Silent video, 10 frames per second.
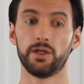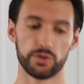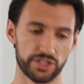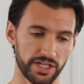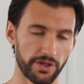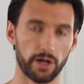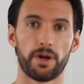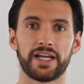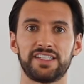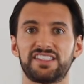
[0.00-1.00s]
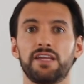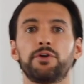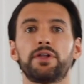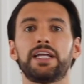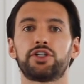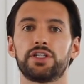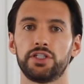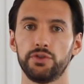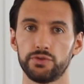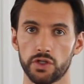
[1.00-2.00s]
which giving our body stimulation to
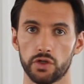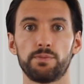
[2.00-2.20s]
use